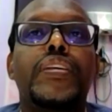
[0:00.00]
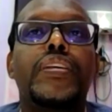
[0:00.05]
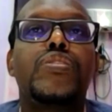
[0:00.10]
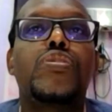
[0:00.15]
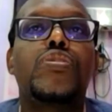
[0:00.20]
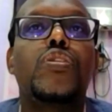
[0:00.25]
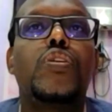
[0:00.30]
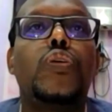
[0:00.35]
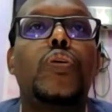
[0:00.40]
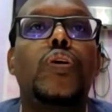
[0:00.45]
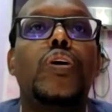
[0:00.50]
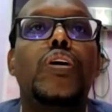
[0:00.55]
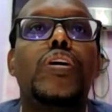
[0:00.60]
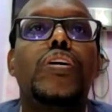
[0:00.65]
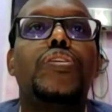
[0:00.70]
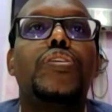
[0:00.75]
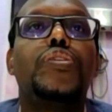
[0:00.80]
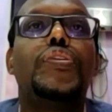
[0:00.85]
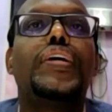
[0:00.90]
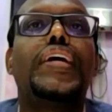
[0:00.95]
So
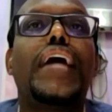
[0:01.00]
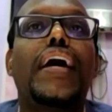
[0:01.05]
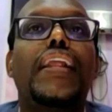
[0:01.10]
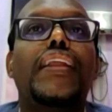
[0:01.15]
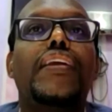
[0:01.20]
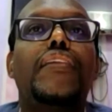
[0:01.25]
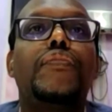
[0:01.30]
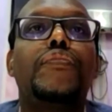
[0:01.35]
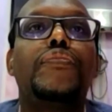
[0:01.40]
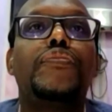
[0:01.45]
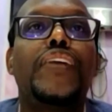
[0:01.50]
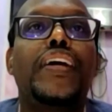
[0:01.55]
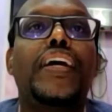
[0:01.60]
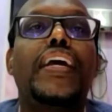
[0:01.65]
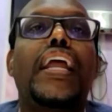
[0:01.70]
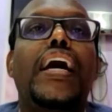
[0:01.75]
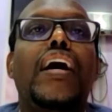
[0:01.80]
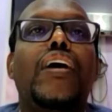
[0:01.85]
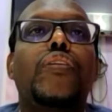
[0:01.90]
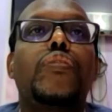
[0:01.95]
you gotta figure
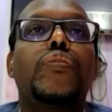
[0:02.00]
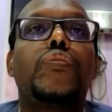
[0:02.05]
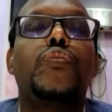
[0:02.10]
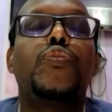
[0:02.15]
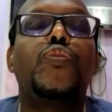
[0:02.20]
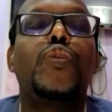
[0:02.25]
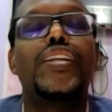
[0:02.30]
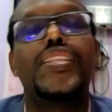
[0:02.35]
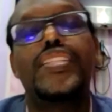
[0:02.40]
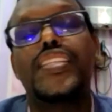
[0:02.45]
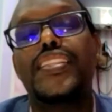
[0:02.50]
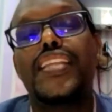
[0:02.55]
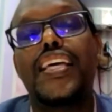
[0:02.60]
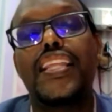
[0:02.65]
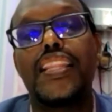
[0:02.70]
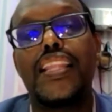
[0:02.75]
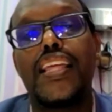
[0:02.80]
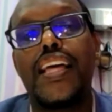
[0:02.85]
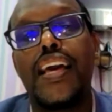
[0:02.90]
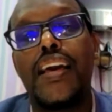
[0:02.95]
out what is it
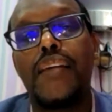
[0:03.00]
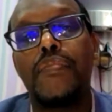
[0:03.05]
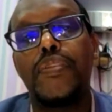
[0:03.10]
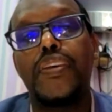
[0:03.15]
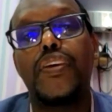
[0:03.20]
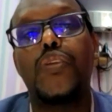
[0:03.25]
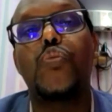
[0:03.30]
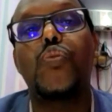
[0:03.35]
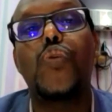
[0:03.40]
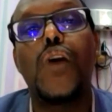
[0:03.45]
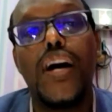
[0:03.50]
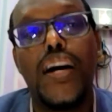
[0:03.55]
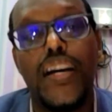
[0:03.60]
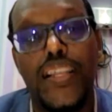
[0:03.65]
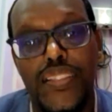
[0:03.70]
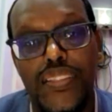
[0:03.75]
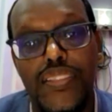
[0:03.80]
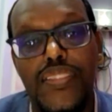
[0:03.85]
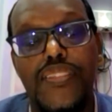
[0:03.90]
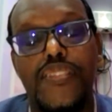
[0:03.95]
that Abiy
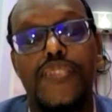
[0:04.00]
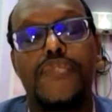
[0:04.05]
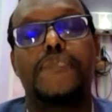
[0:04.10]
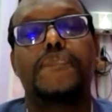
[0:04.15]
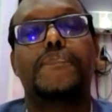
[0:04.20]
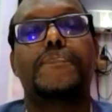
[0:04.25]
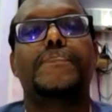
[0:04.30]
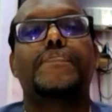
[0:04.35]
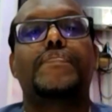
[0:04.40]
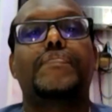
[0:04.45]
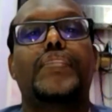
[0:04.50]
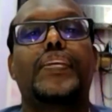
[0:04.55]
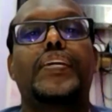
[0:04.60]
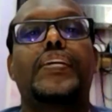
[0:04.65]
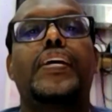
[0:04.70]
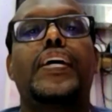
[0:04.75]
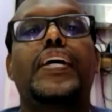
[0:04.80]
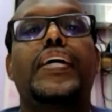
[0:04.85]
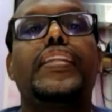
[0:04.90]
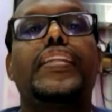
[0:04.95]
wants,
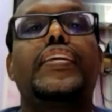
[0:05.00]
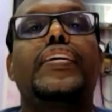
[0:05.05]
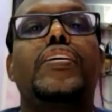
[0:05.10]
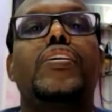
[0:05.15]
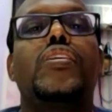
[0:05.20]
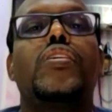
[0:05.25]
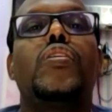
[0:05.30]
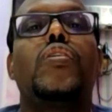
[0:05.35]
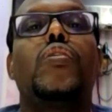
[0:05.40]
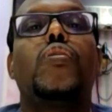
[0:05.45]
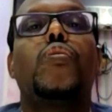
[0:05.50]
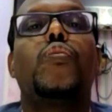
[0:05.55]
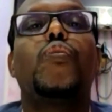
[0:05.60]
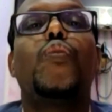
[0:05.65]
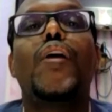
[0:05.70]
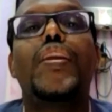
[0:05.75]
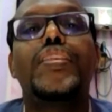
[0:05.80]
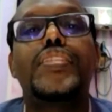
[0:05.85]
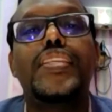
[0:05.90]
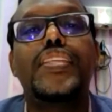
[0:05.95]
right?
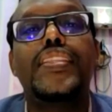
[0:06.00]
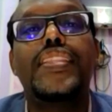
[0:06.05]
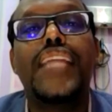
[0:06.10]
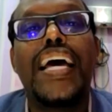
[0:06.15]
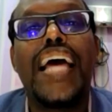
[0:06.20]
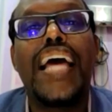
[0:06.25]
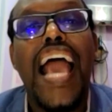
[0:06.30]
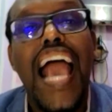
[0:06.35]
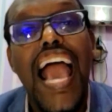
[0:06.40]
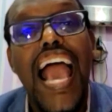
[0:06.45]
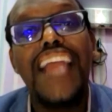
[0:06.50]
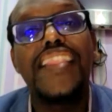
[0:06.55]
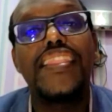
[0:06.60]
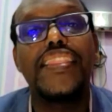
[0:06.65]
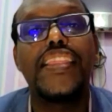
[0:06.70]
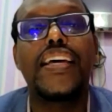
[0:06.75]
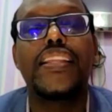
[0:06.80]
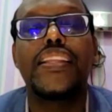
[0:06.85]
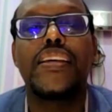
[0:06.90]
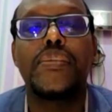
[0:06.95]
What is it the
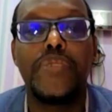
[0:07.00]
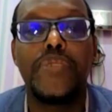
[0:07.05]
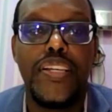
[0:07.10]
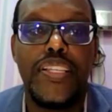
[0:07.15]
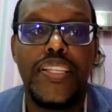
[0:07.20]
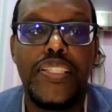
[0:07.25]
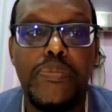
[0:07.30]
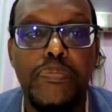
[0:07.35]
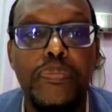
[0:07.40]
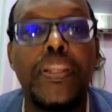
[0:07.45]
hand that Abiy is